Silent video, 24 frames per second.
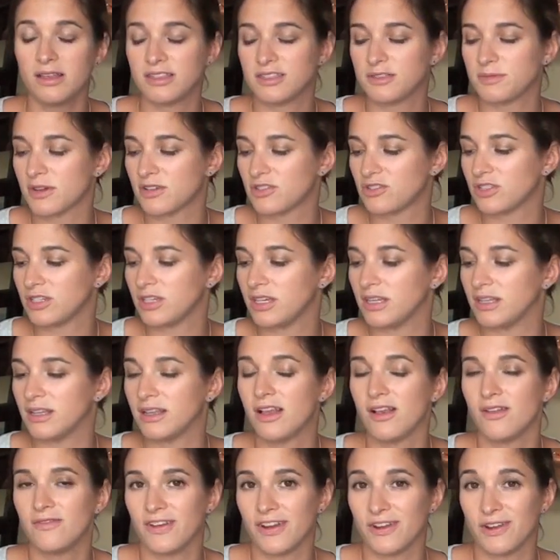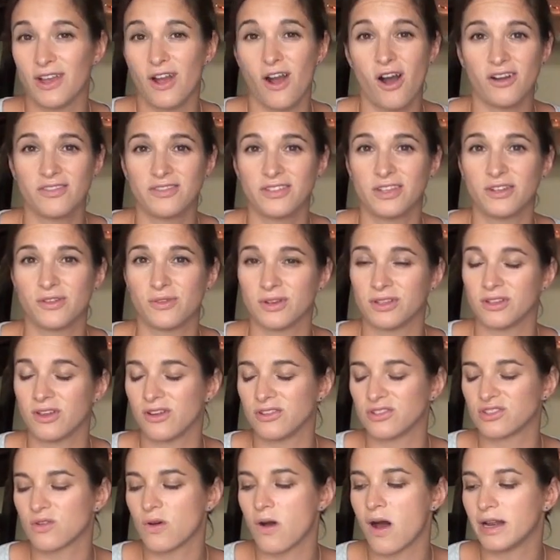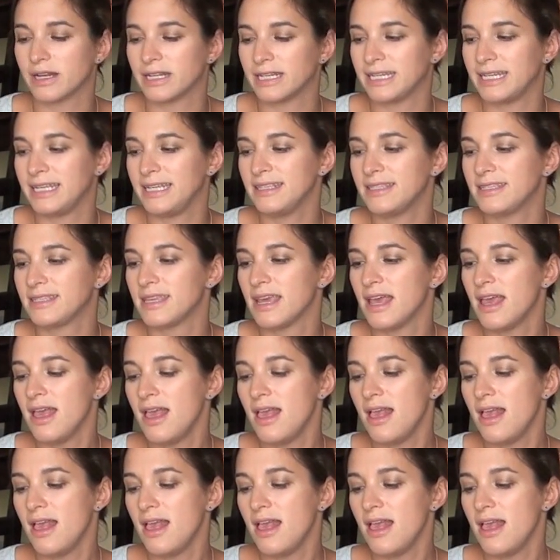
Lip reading: especially very often or in large quantities.